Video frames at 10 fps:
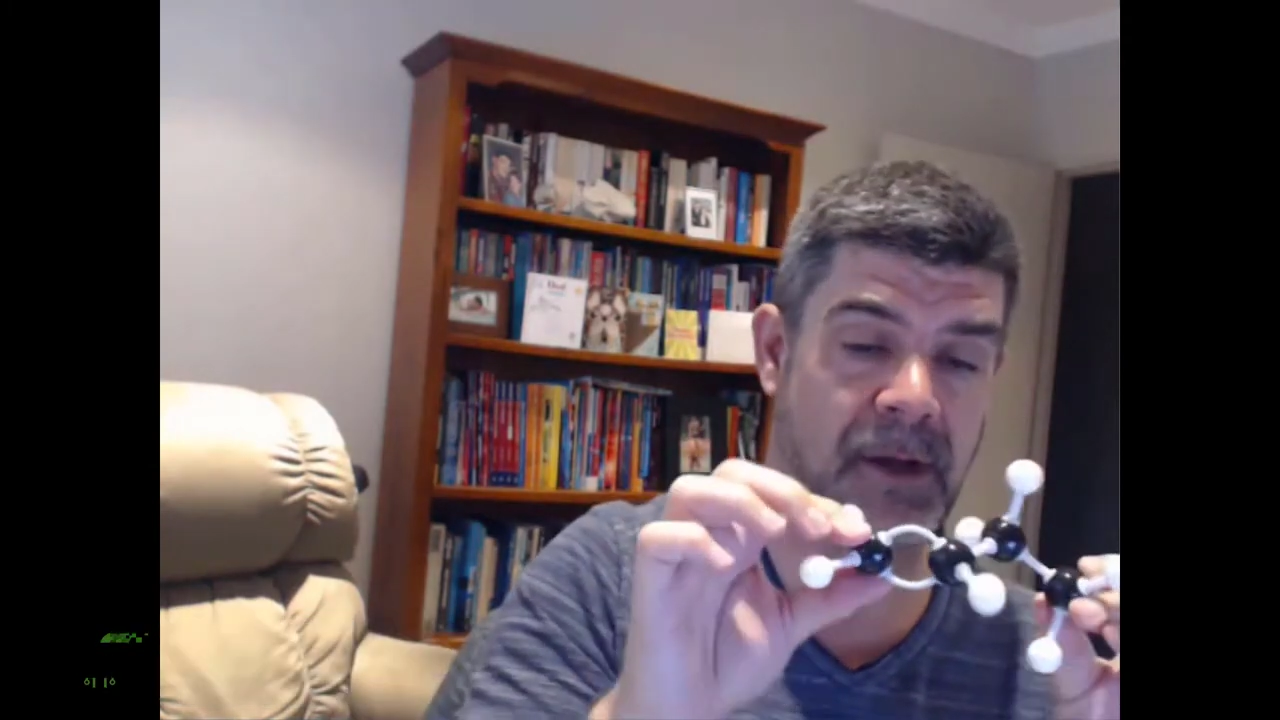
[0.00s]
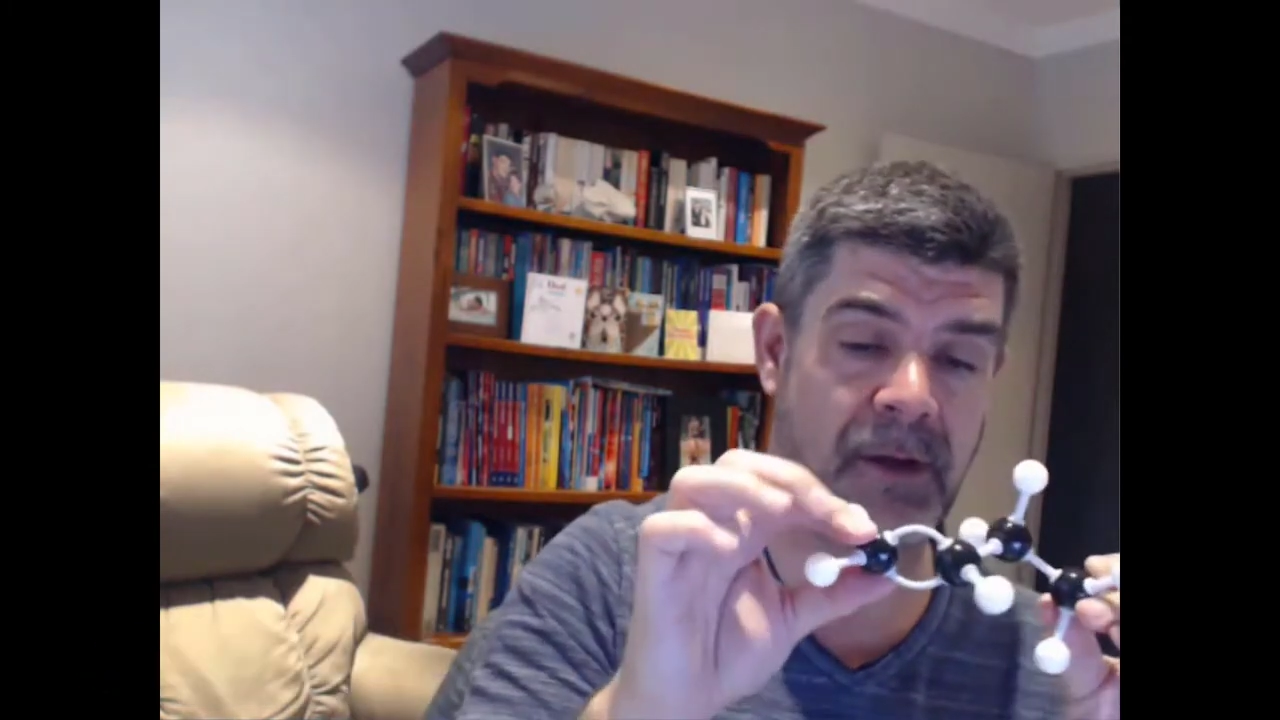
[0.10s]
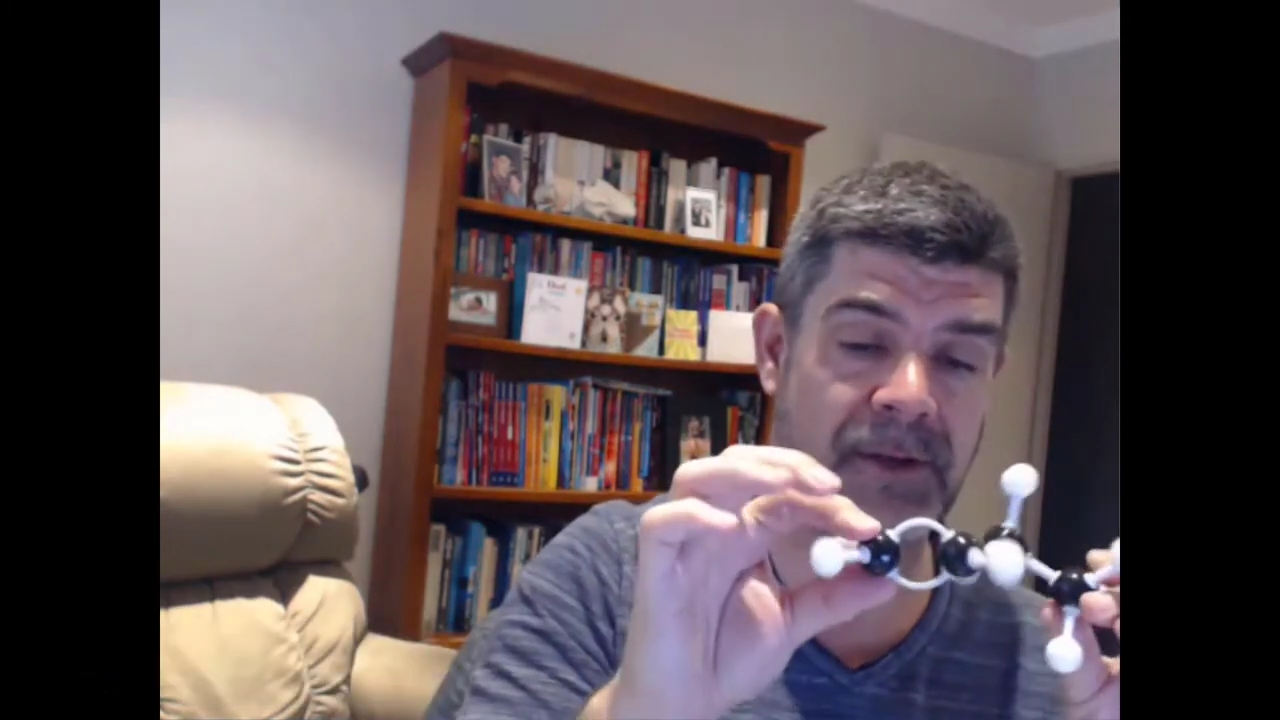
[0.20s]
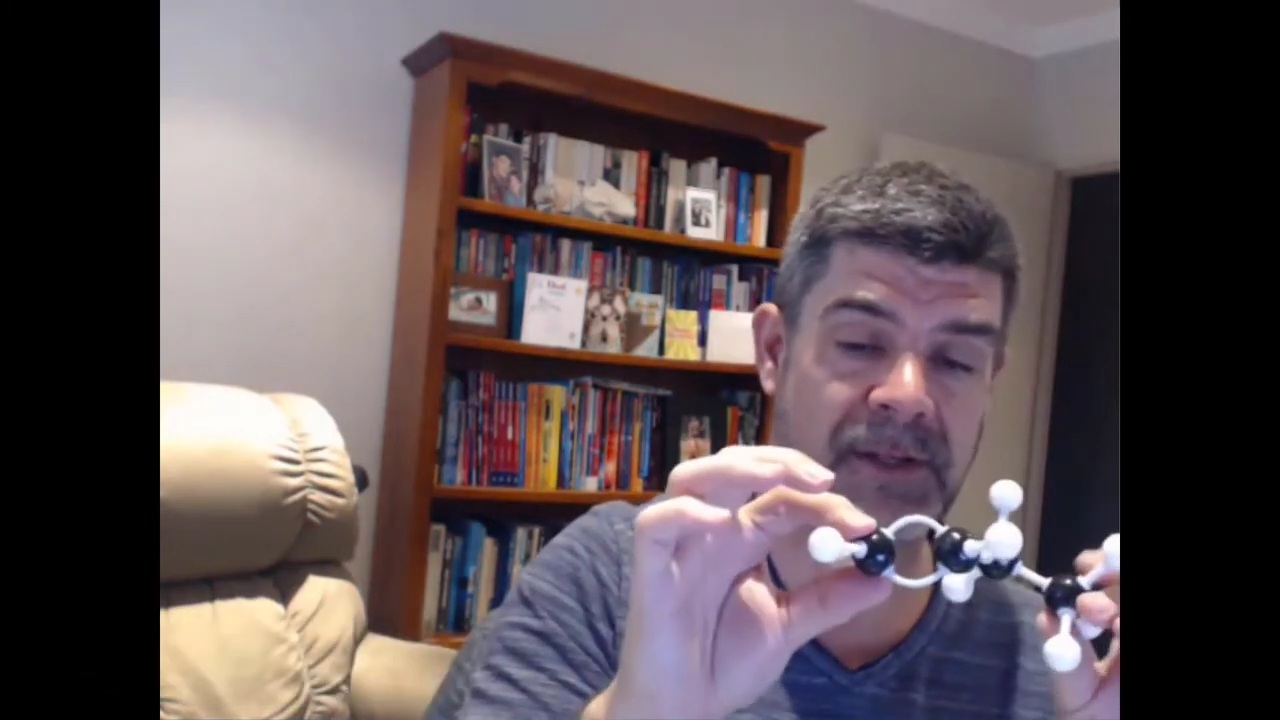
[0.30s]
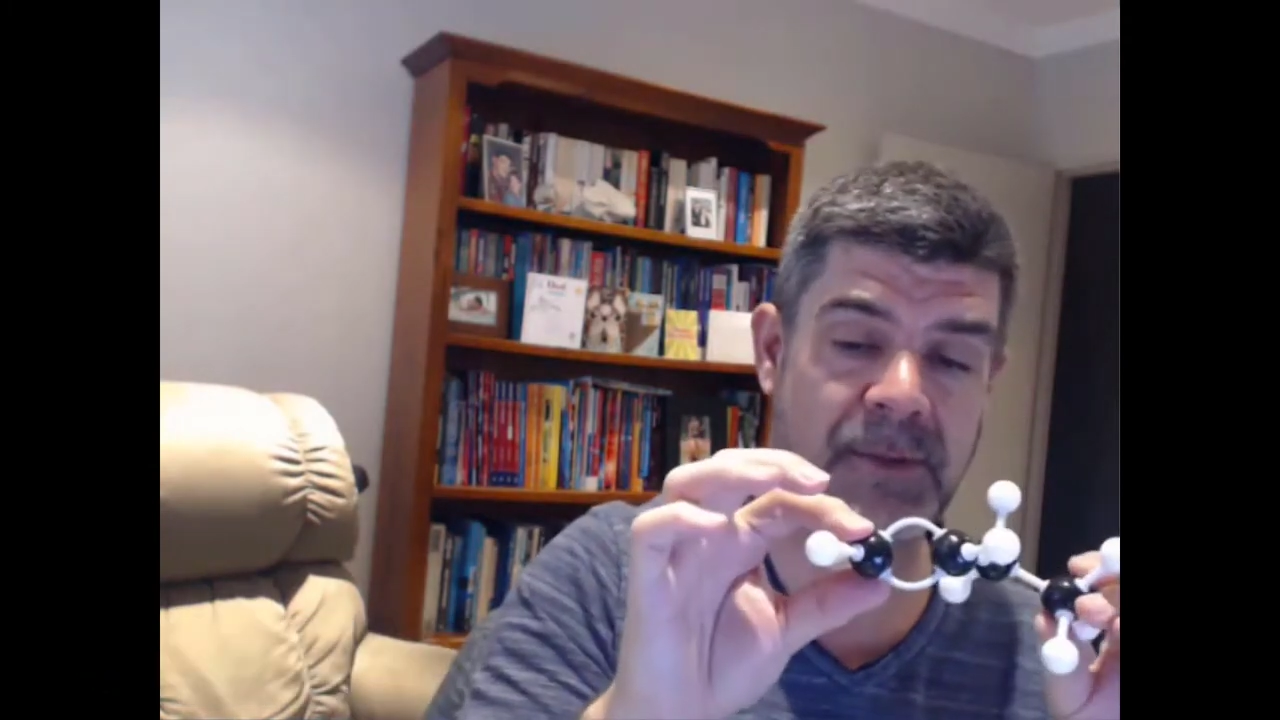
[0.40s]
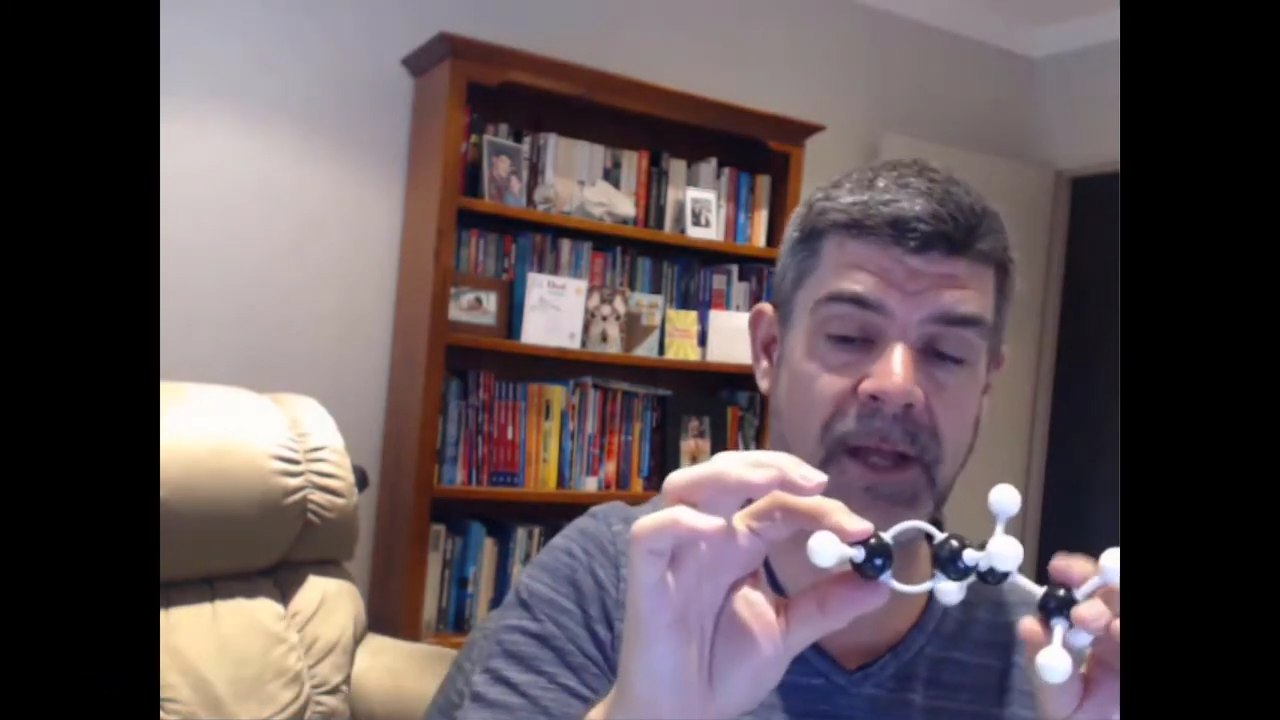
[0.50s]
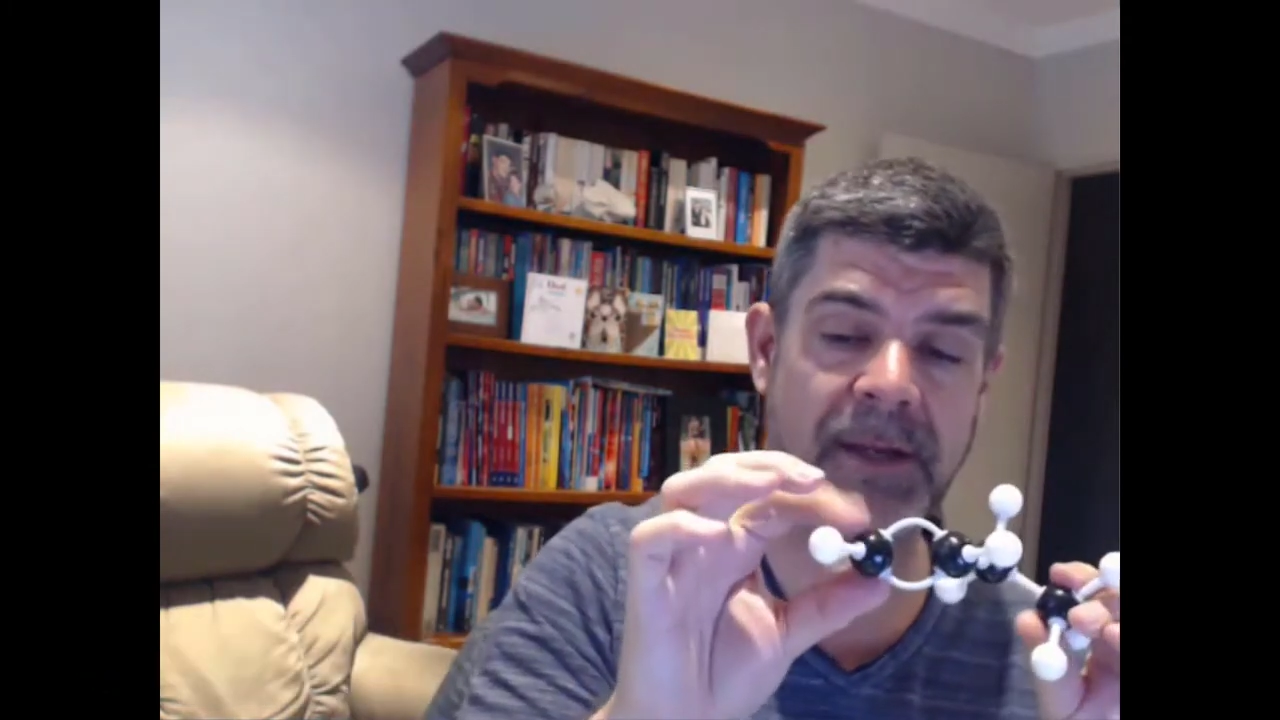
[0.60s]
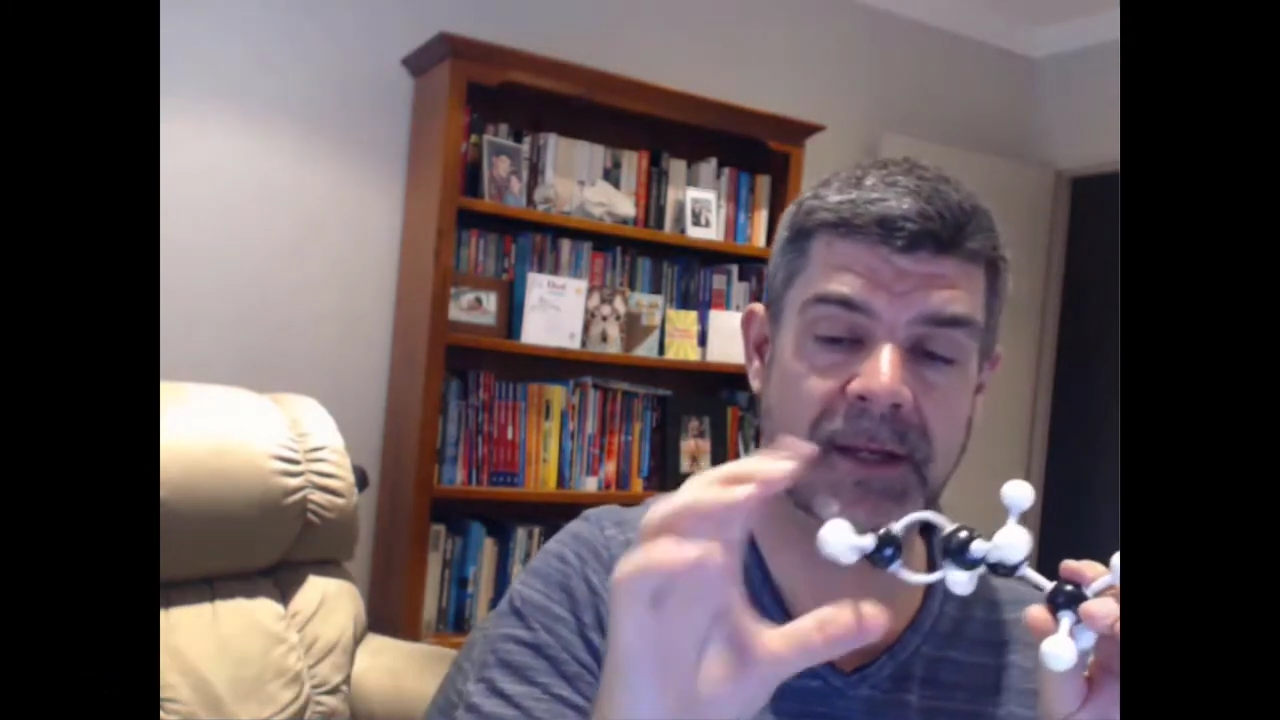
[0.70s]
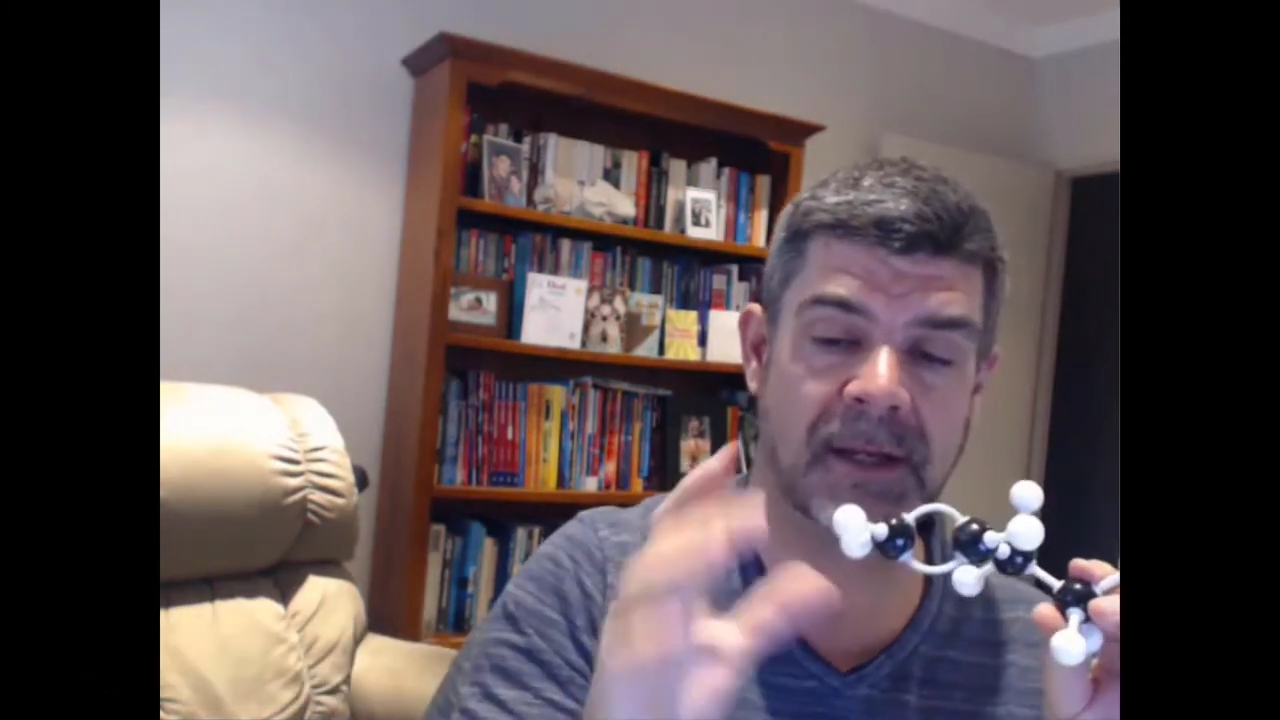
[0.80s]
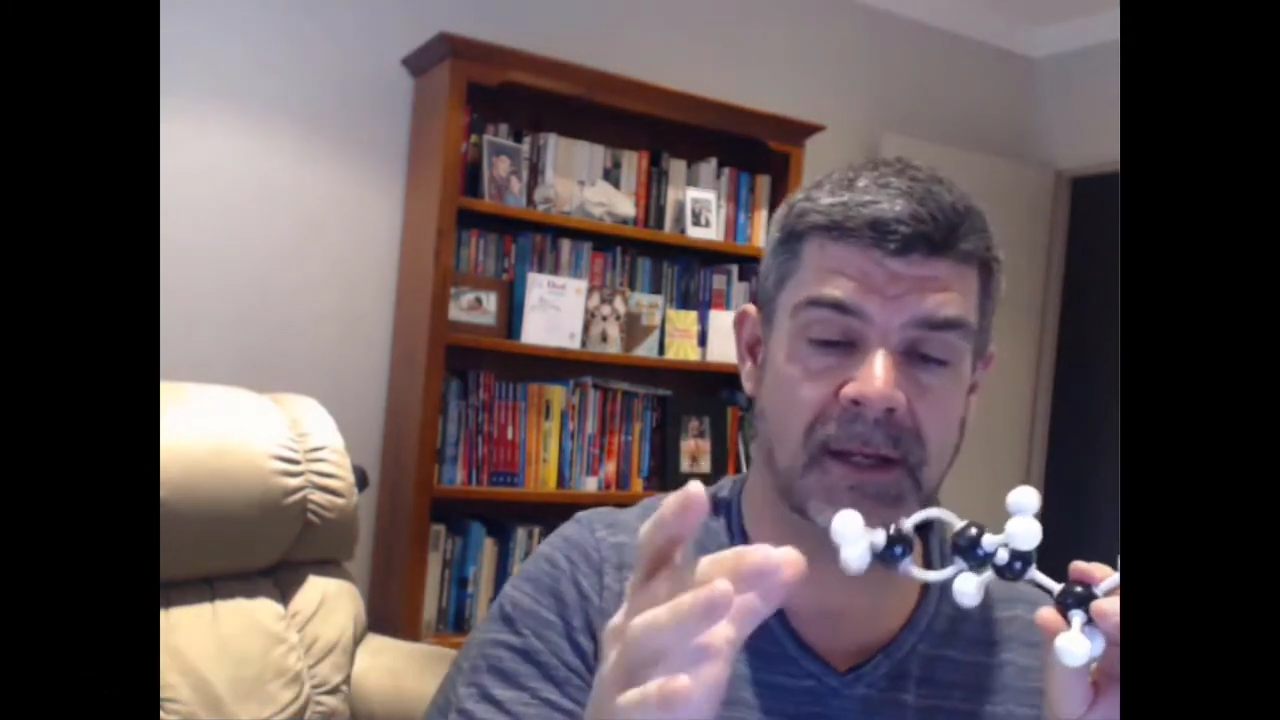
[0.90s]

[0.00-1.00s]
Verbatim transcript: on this one,